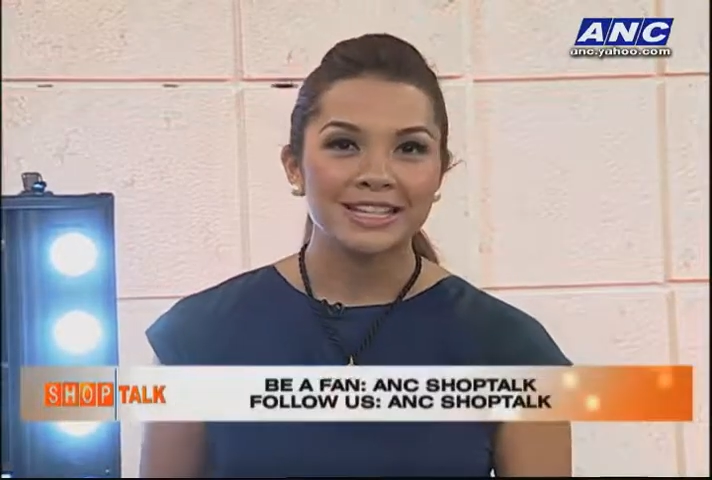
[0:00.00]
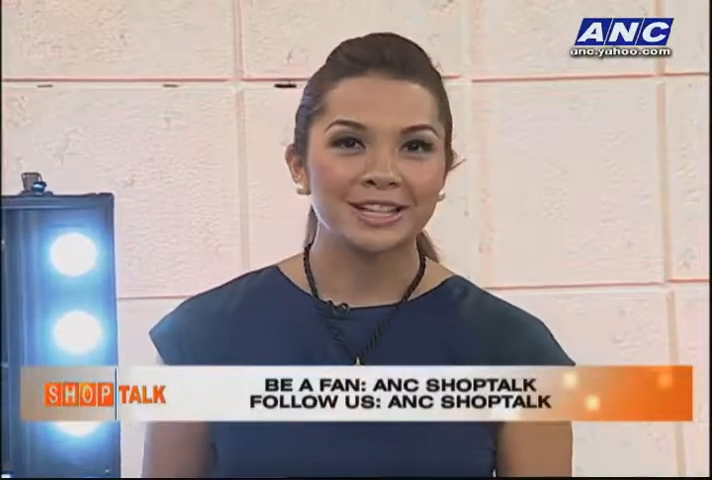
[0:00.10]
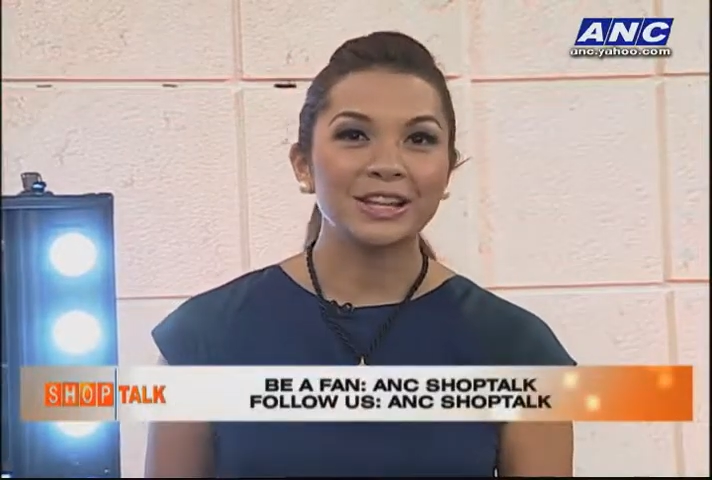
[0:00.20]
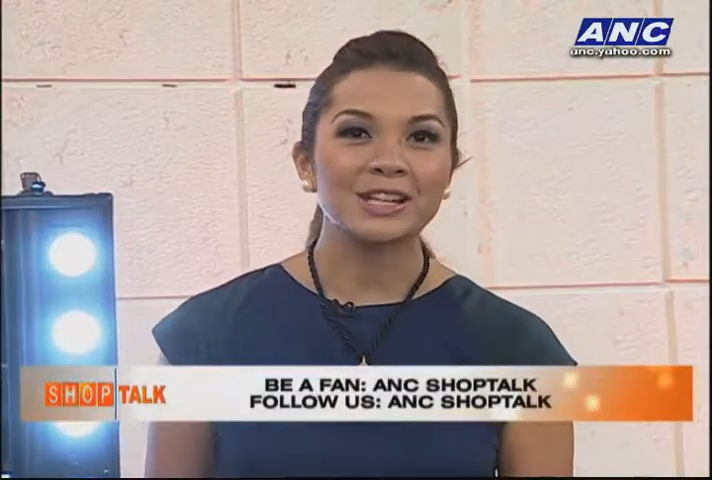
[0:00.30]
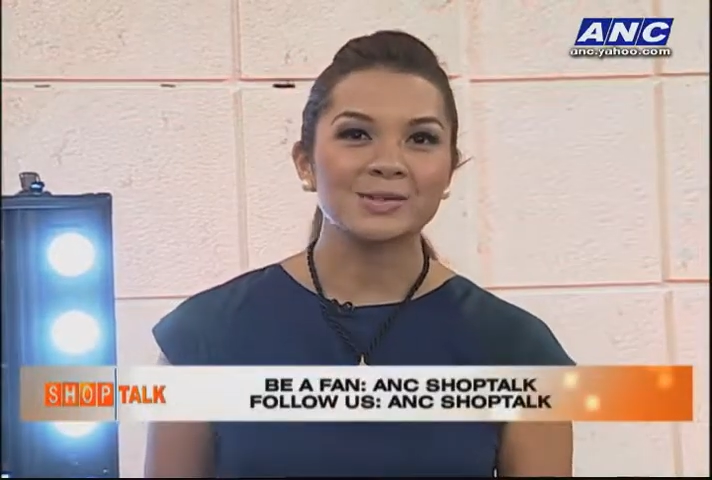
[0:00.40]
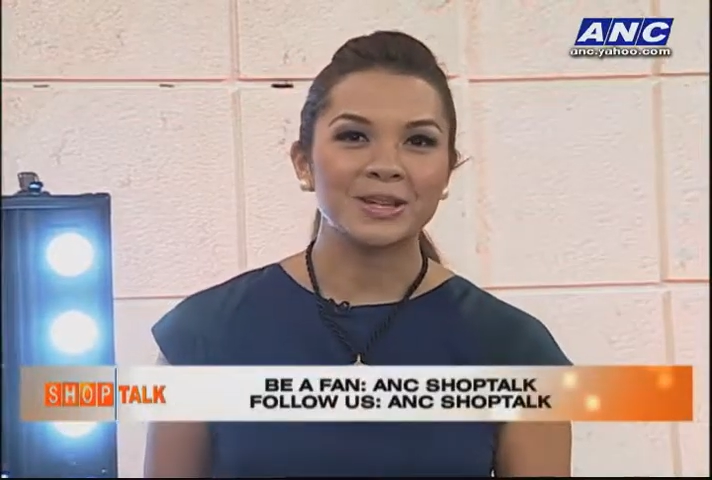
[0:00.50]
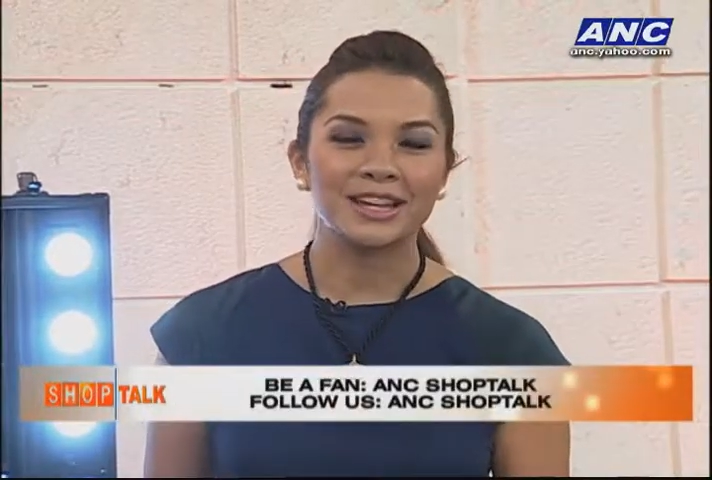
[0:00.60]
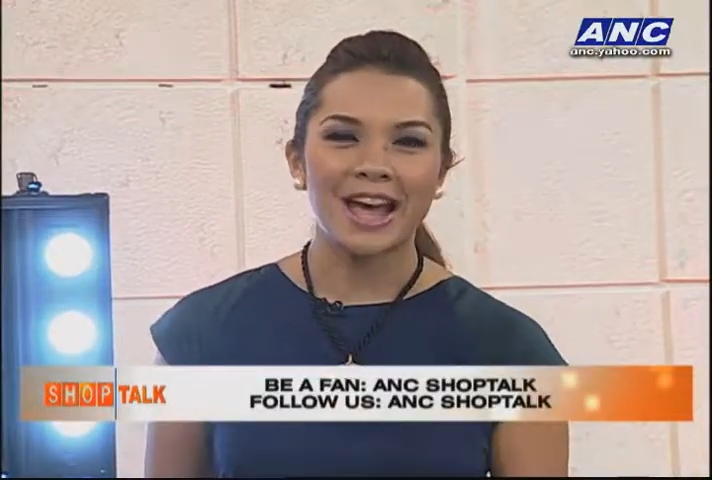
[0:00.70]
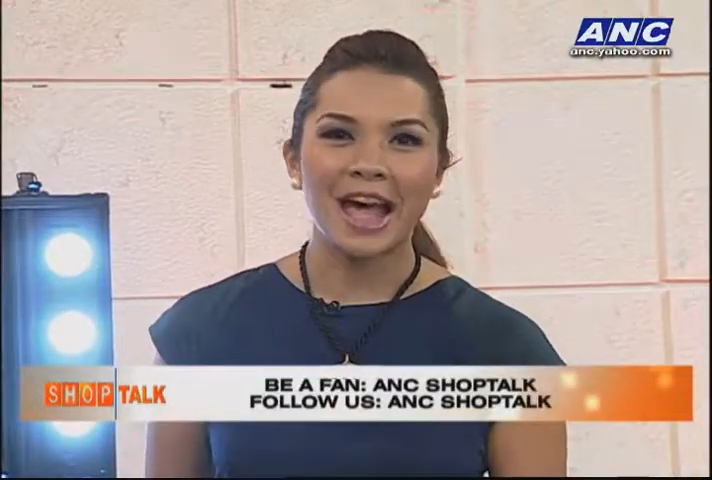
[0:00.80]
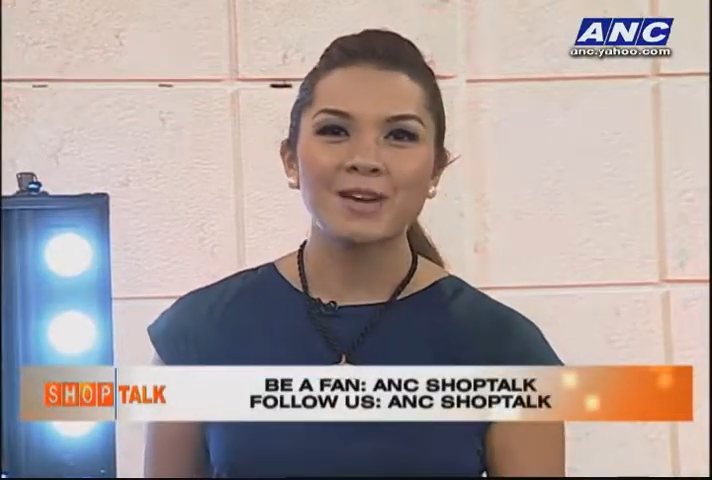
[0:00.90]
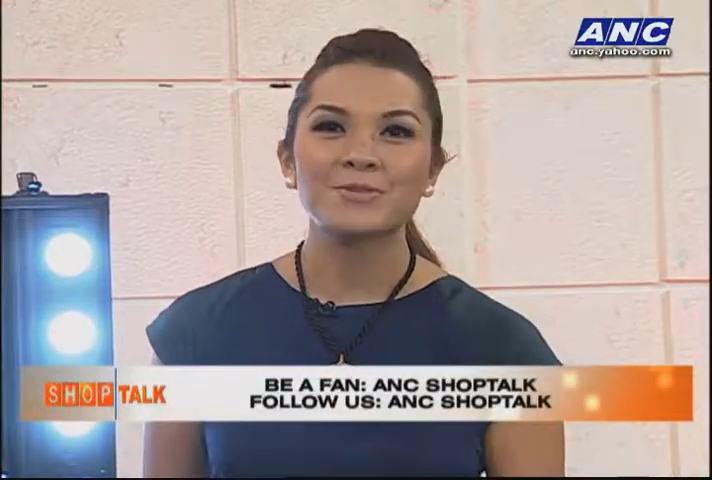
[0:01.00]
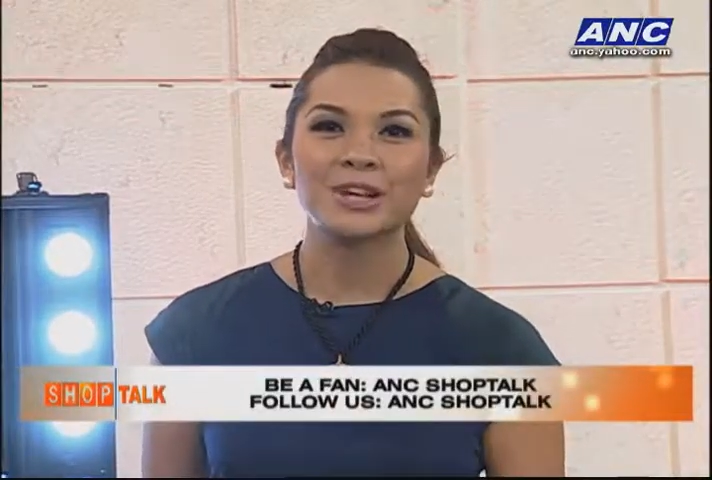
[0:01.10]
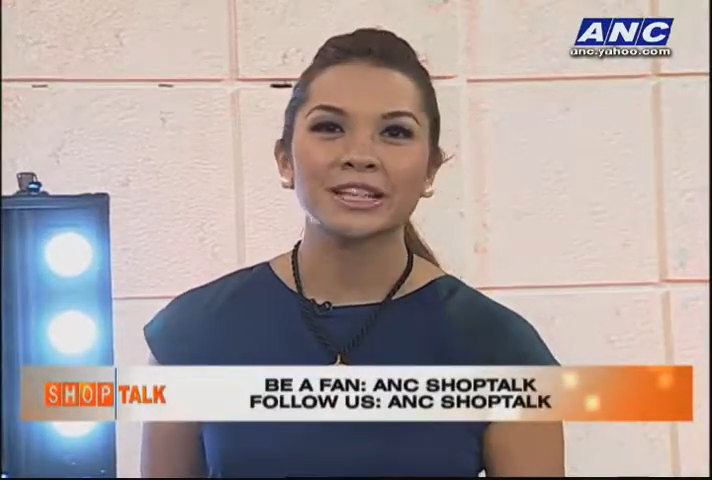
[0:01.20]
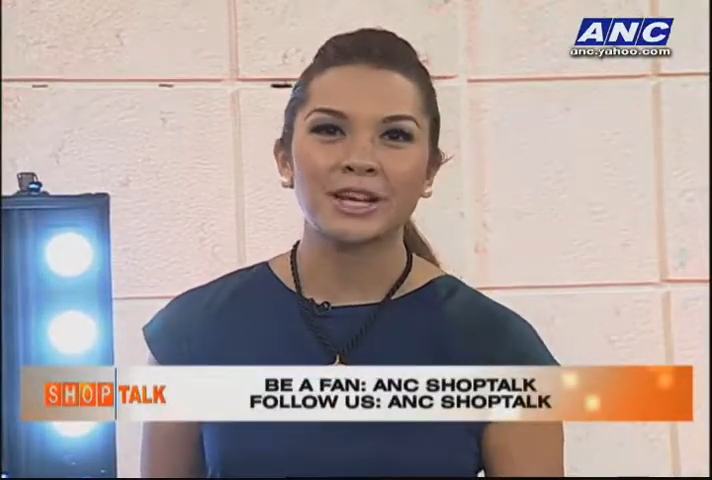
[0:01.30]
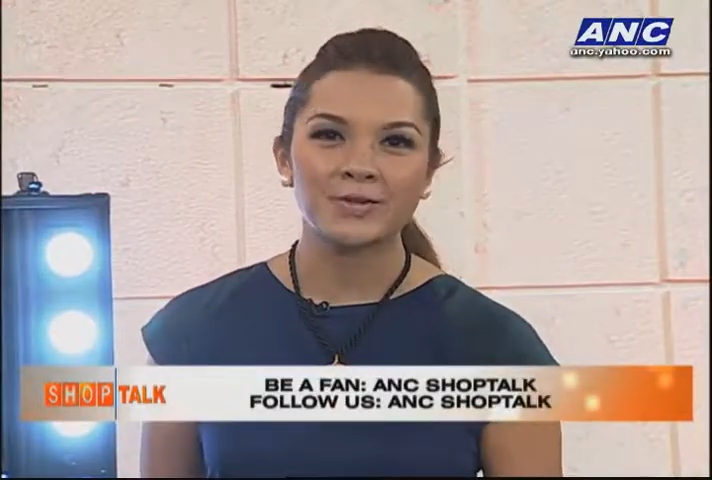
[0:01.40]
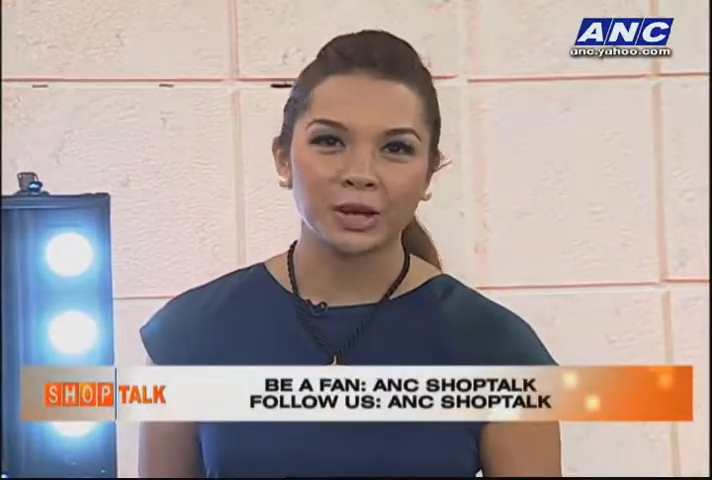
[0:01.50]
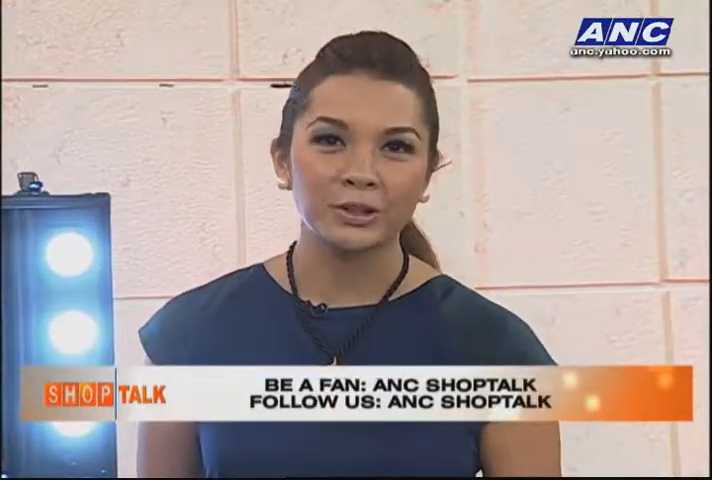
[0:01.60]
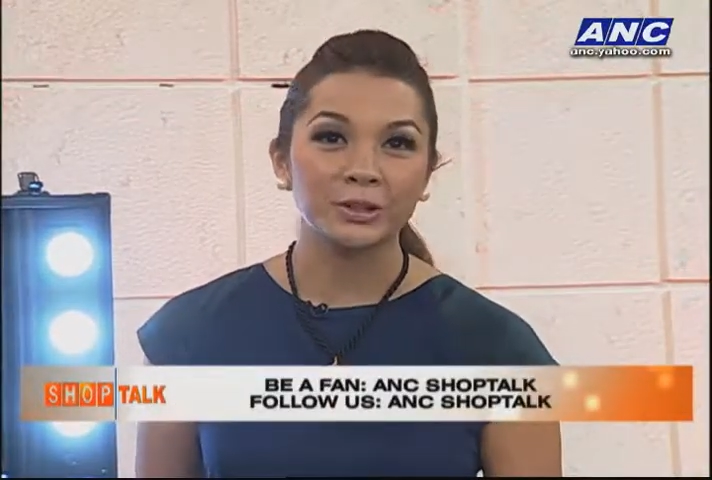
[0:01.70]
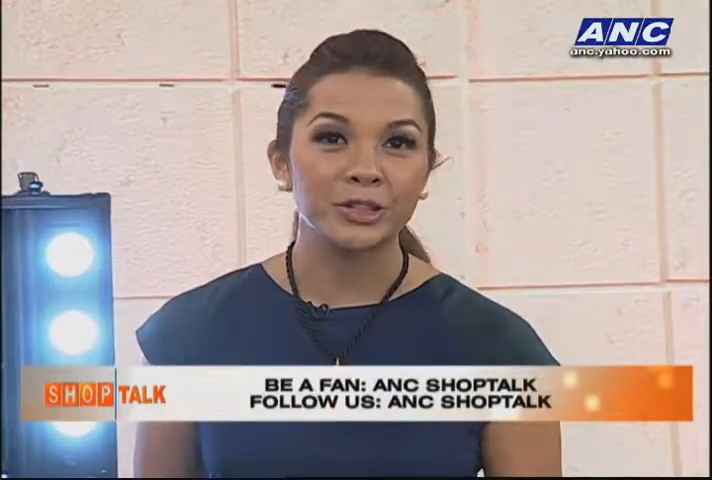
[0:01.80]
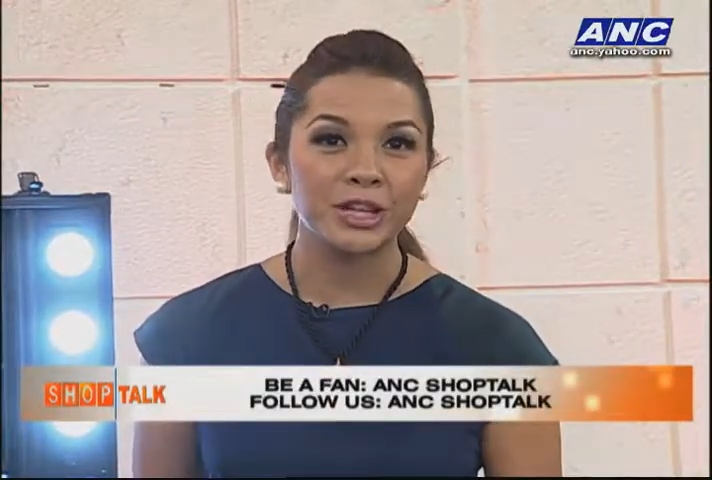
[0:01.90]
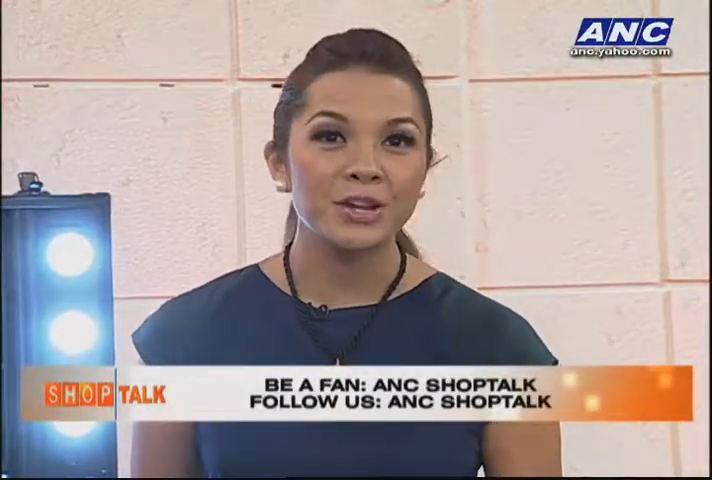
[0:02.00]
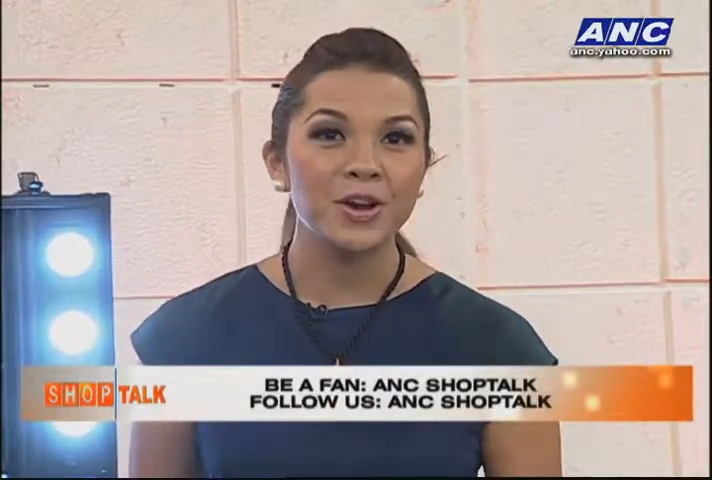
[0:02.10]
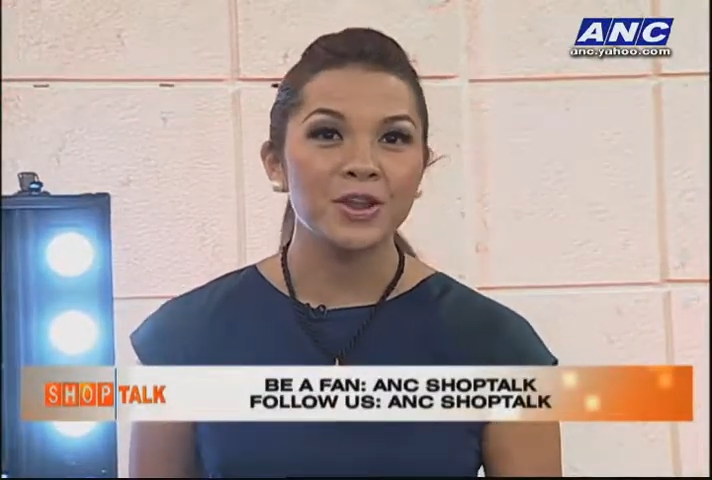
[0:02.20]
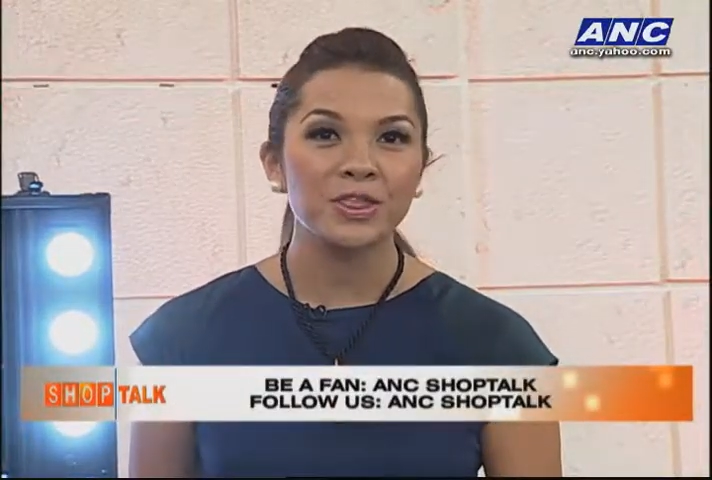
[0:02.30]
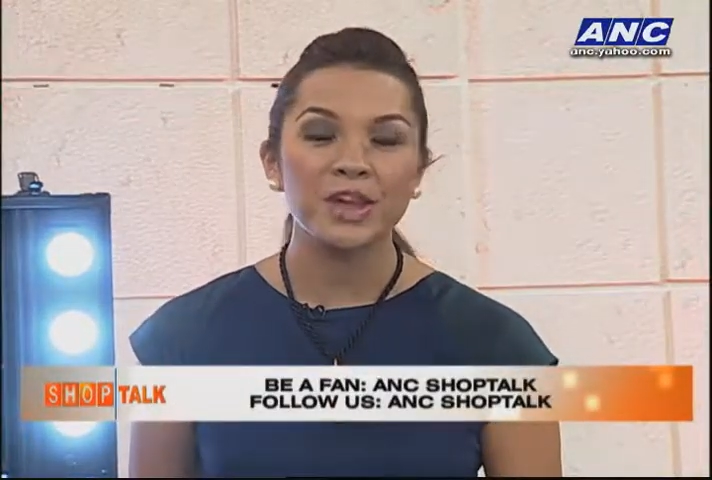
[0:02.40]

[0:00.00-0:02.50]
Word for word: Till next week, I'm Ria Tanjuatco-Trillo.